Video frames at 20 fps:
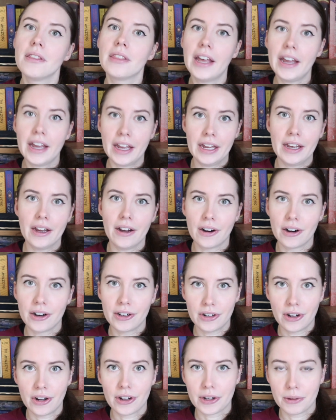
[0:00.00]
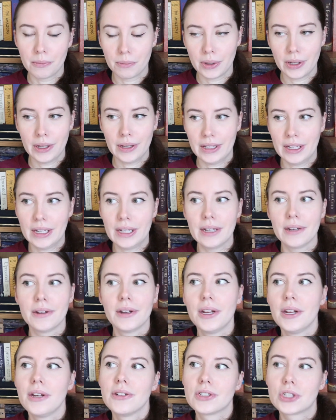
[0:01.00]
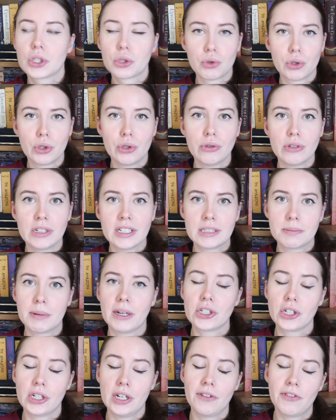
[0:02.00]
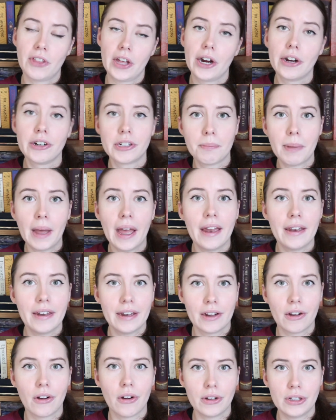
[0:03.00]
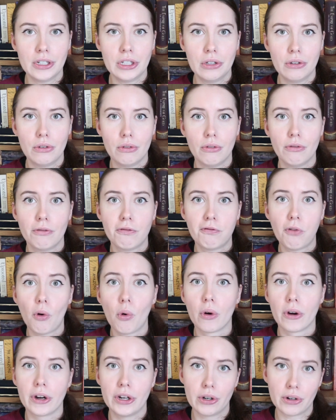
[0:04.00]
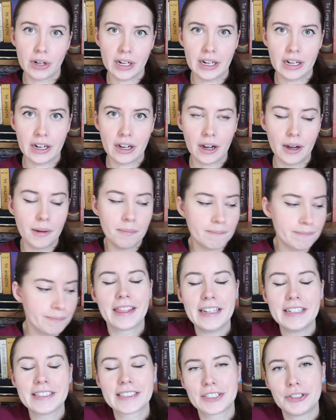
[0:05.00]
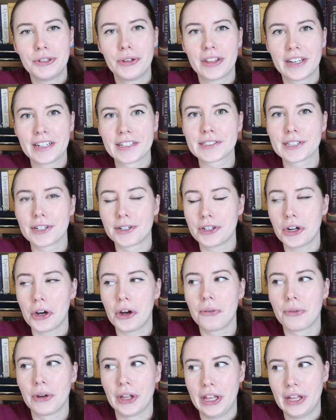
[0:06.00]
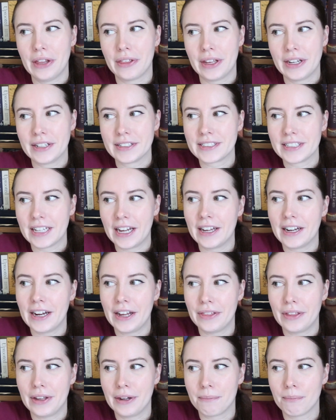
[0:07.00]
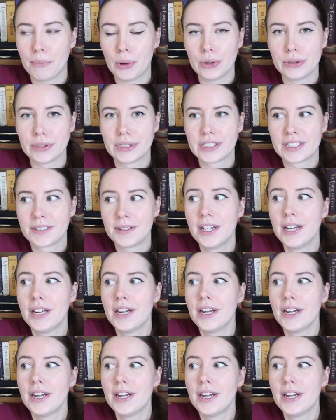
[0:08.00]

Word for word: they are not completely screwed, especially if they are depending on you for your income. These two things are not really things that I think most